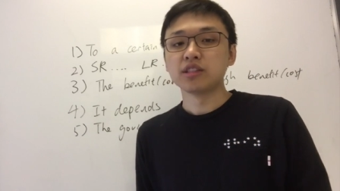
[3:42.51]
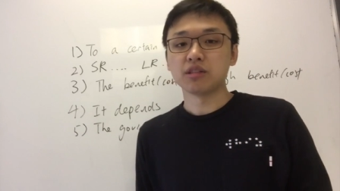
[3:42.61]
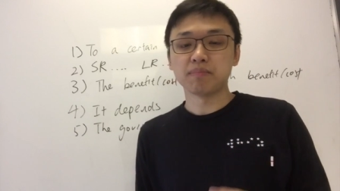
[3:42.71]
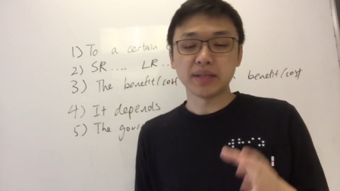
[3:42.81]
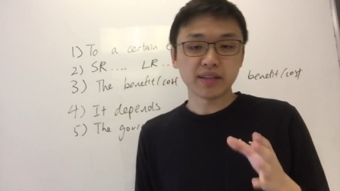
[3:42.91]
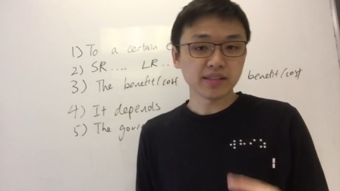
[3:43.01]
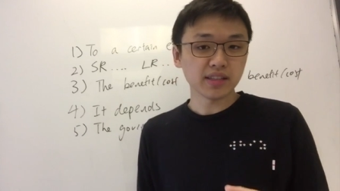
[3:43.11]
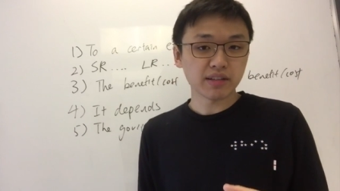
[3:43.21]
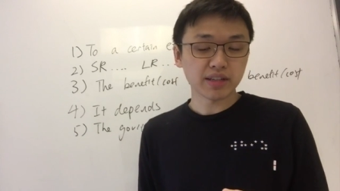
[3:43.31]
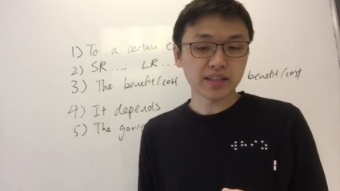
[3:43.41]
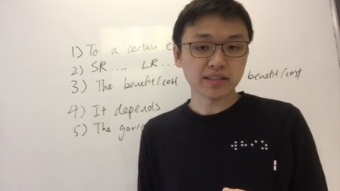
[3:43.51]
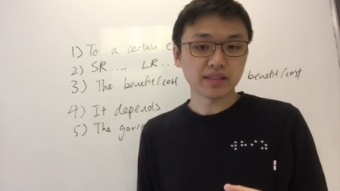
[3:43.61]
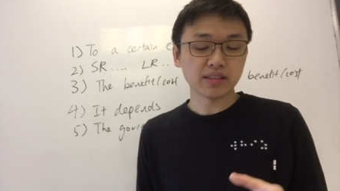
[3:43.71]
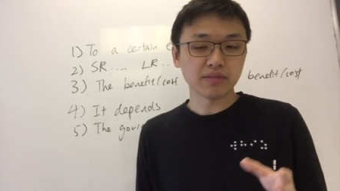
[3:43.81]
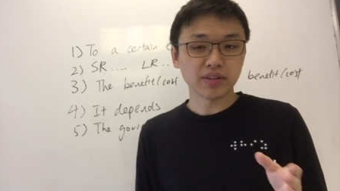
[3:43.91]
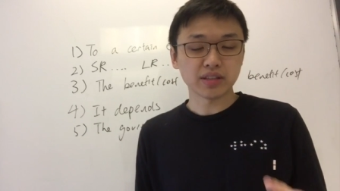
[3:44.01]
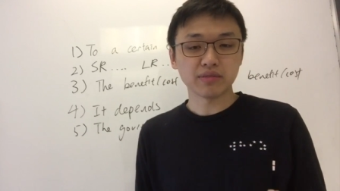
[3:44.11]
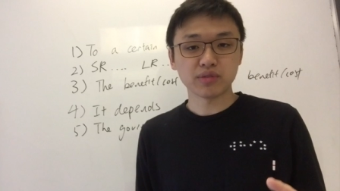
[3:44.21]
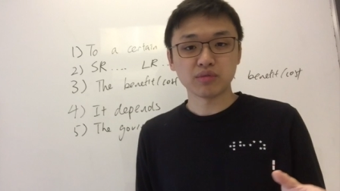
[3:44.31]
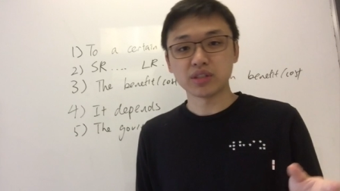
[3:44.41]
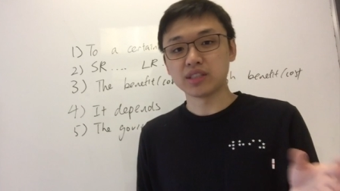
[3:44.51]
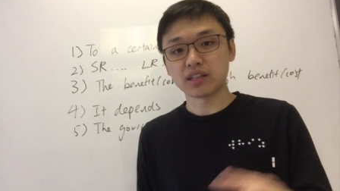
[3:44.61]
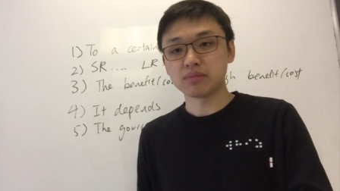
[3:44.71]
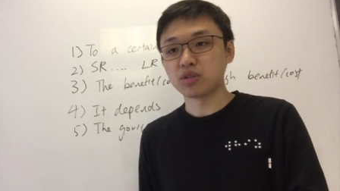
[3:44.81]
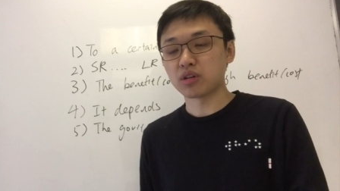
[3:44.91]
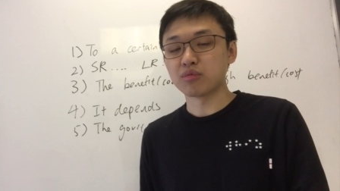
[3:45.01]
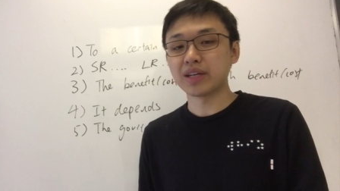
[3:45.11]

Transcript: So because indirect tax is effective towards young smoker,